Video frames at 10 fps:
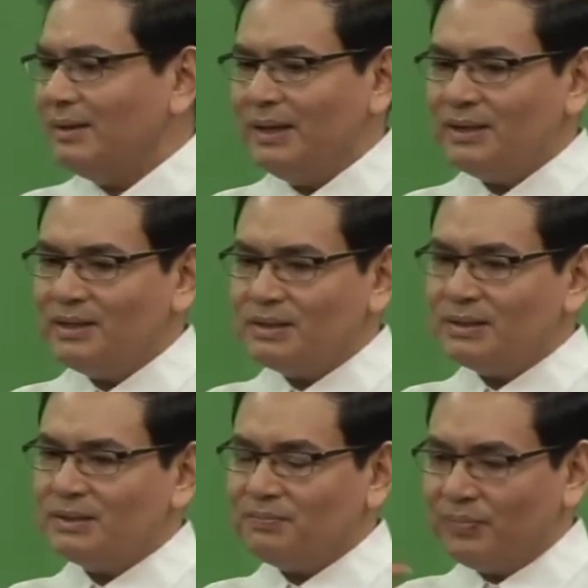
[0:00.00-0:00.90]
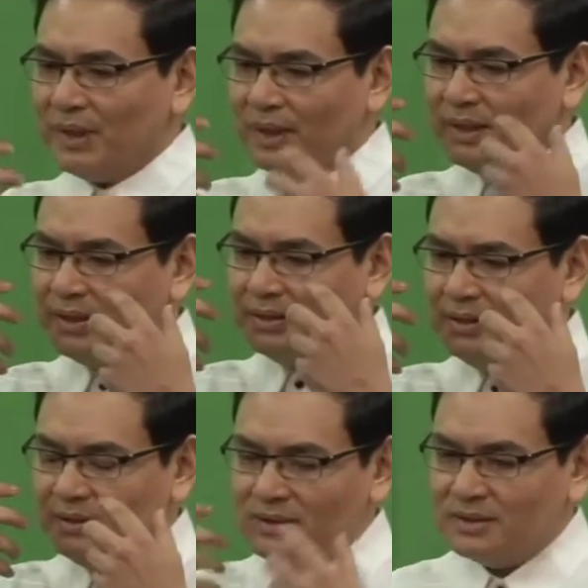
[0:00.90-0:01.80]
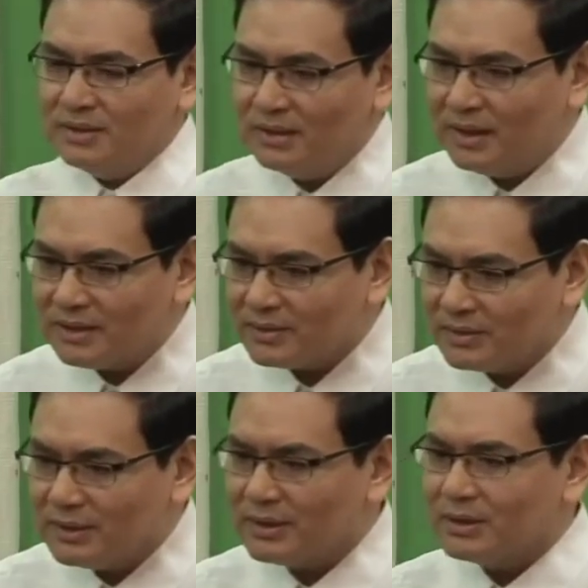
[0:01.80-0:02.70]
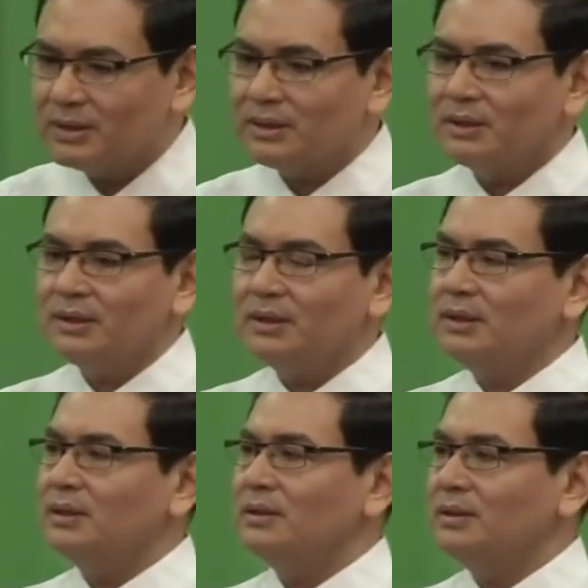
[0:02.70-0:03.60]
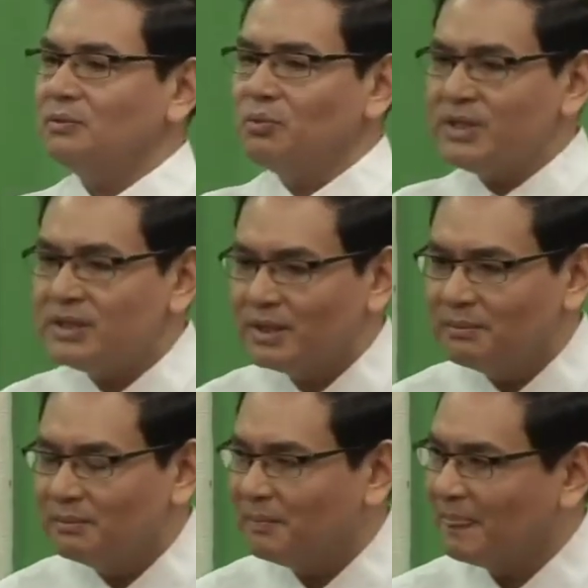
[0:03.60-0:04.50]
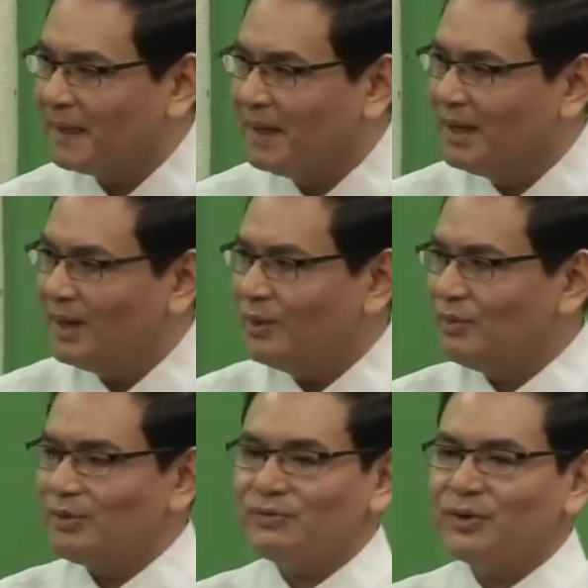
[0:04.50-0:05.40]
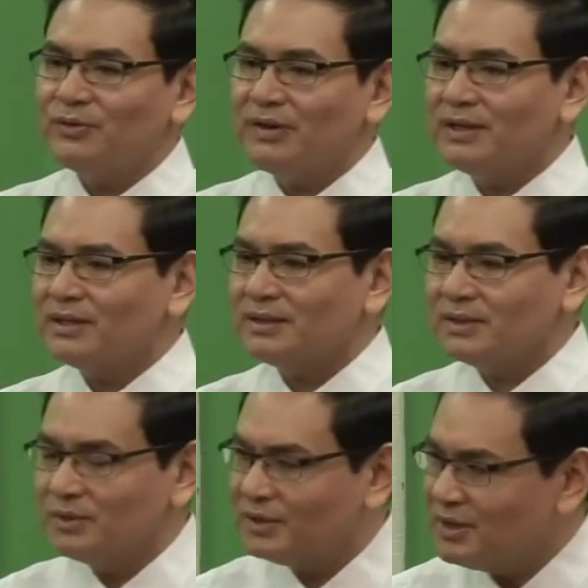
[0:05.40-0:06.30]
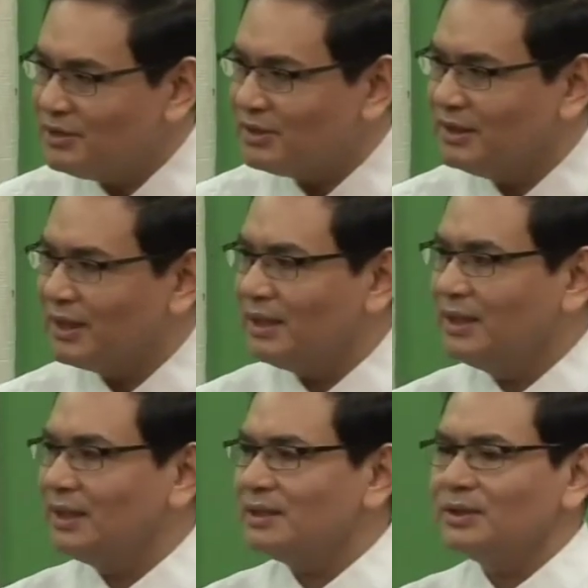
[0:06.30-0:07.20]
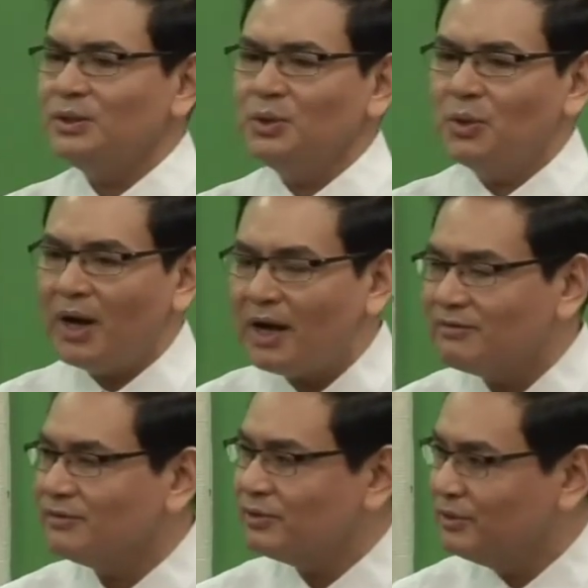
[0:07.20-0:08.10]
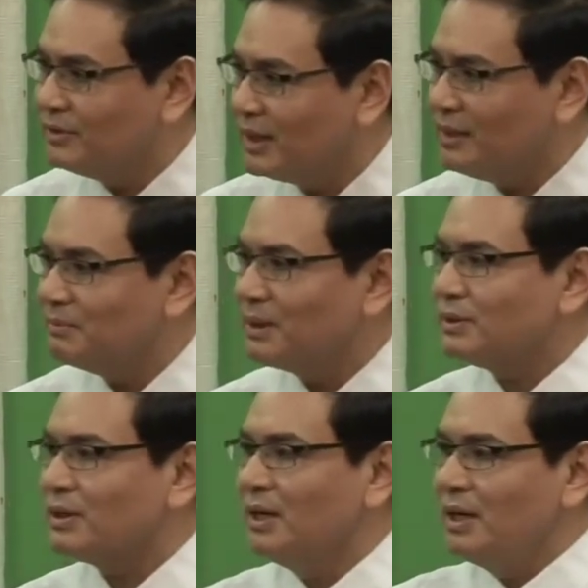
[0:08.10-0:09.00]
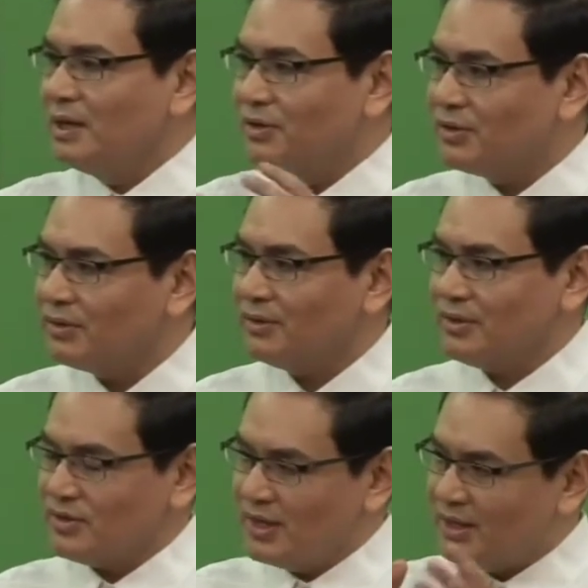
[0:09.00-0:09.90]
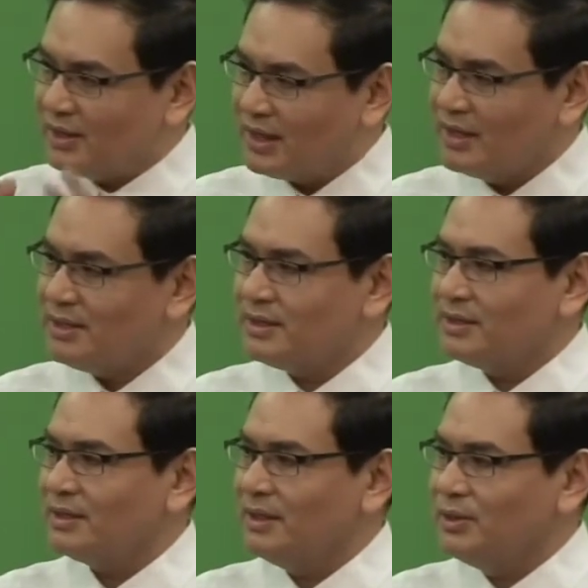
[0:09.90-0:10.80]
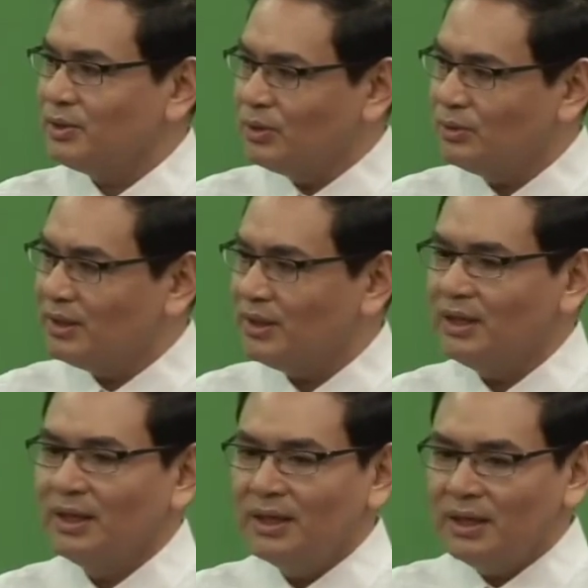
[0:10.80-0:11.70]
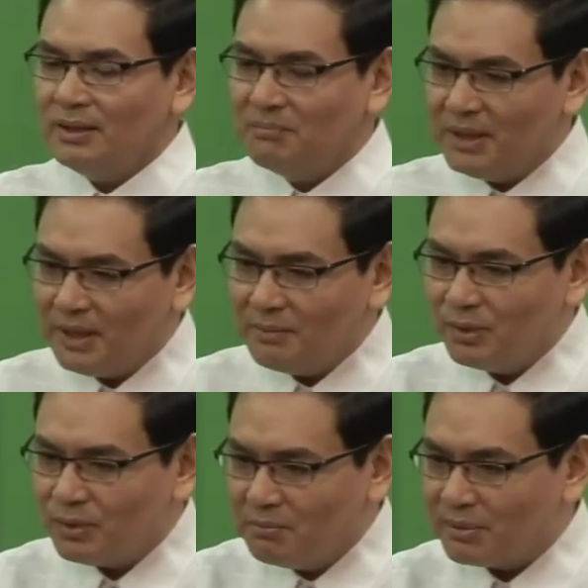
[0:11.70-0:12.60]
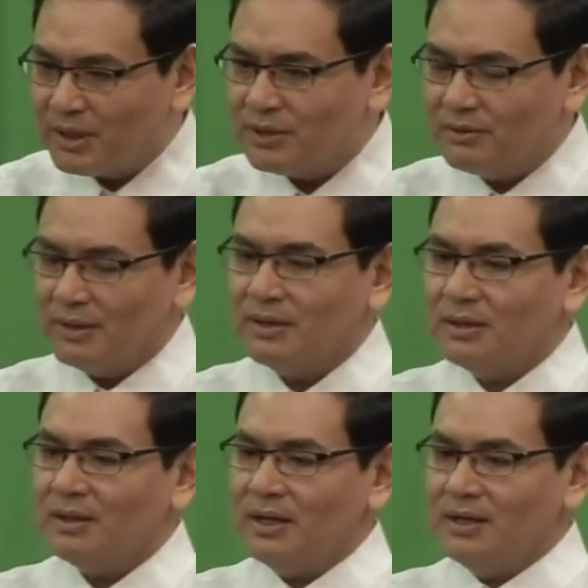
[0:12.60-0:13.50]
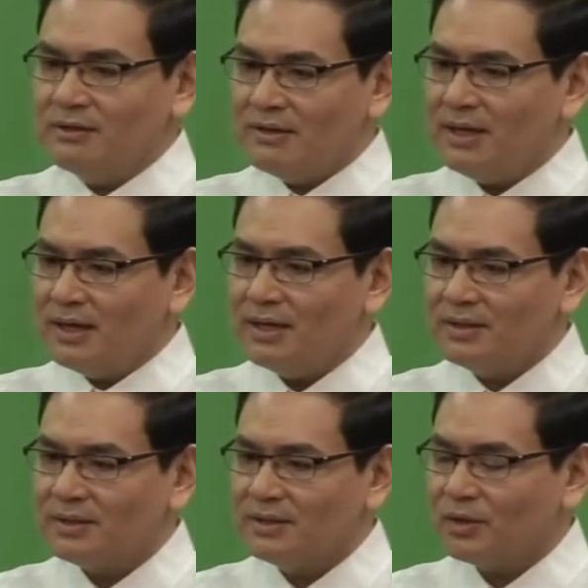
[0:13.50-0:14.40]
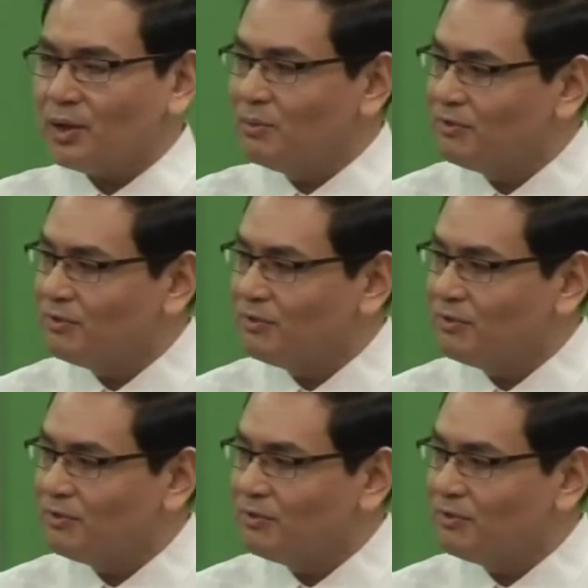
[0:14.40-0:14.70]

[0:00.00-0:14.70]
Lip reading: These are the lessons, the wisdom of our forefathers continuously telling us you have to unite because your strength lies in your unity, in being able to embrace together and realize the common